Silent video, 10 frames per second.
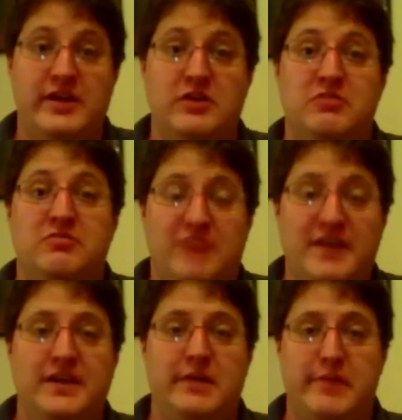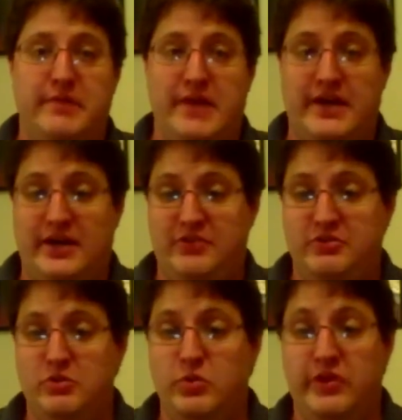Pioneer finally coming back
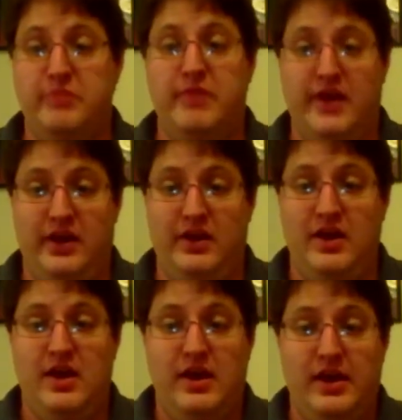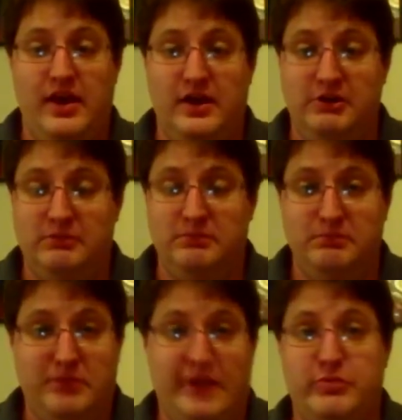at you with my um,
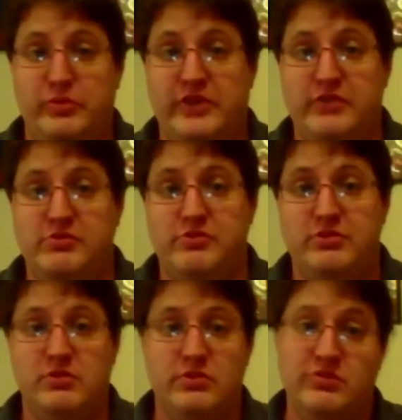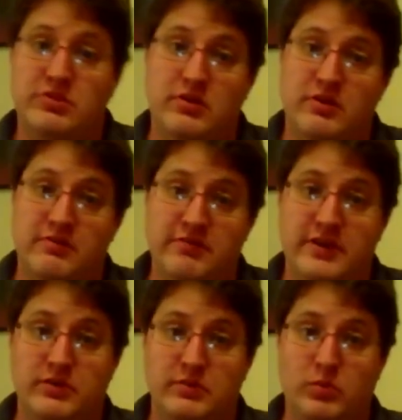Exploitation series,
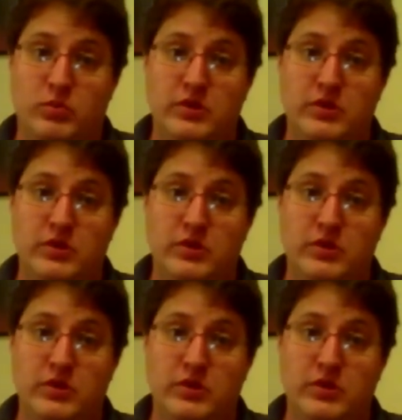video number